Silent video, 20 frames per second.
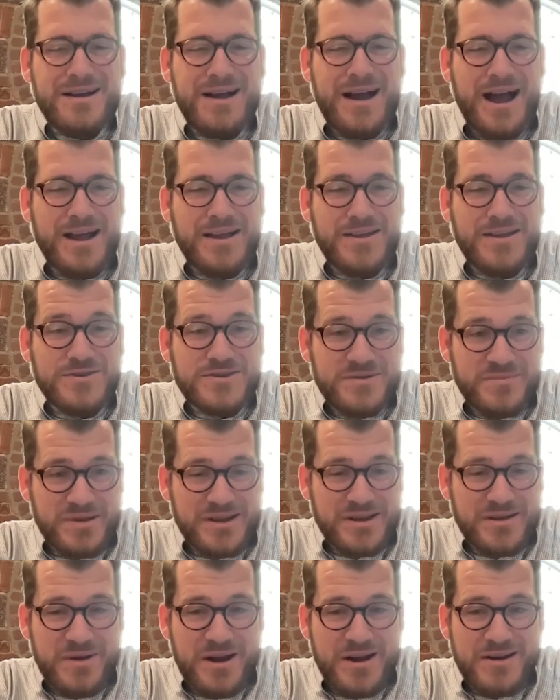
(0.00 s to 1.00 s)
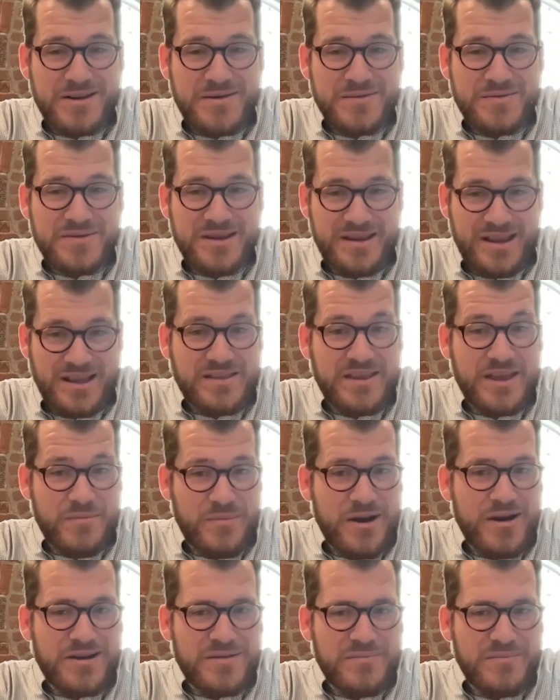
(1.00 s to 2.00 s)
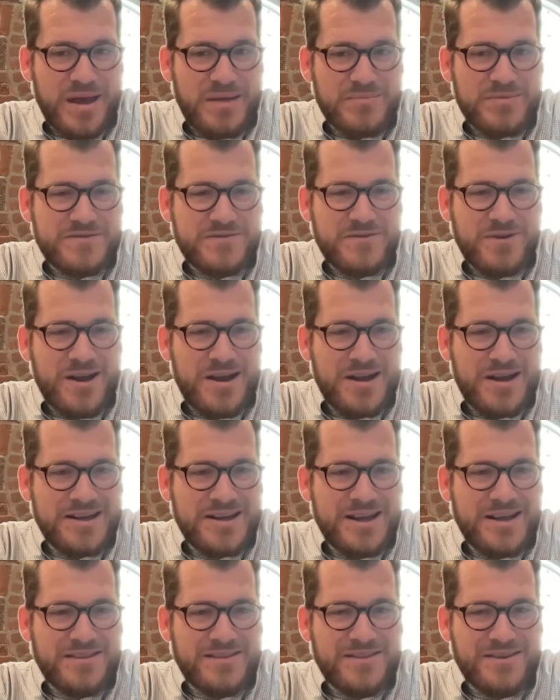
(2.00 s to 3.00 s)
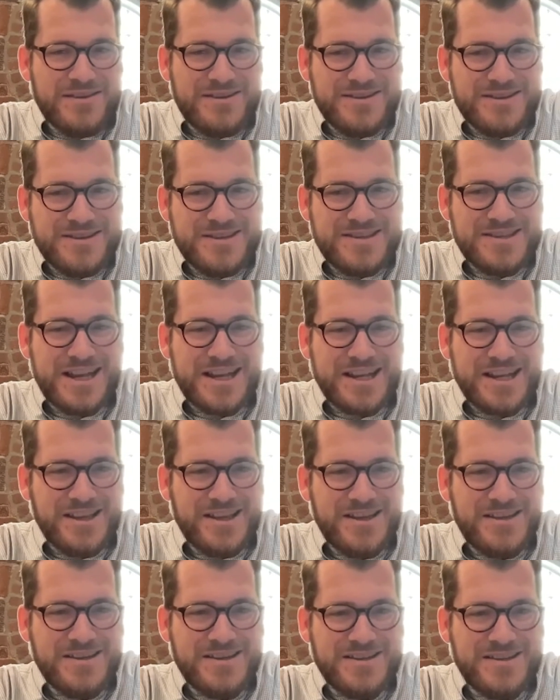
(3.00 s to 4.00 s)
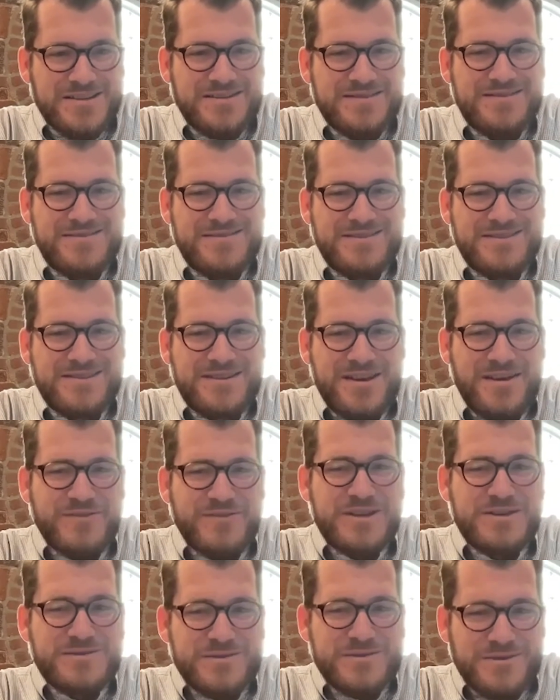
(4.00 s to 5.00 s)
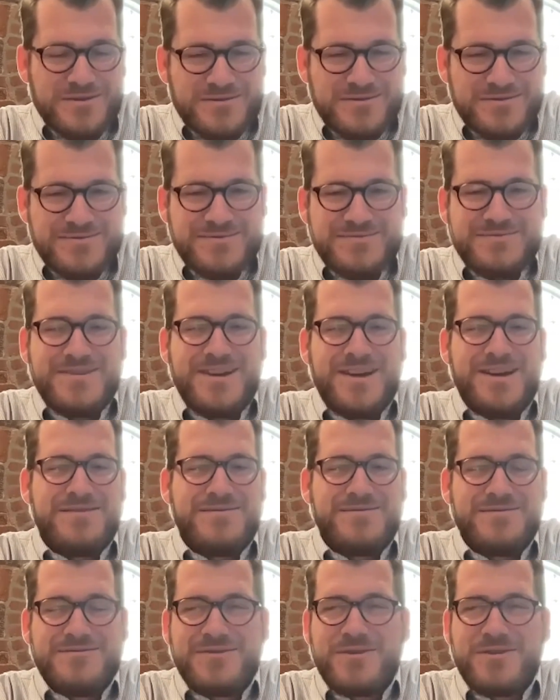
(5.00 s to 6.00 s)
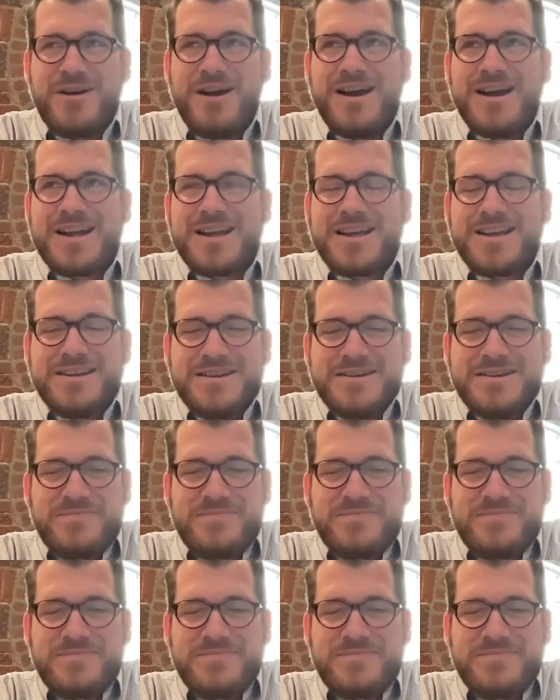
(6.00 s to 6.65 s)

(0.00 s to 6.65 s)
I used to be an American, like the American Baptist variety, not the Second London Covenantal variety. And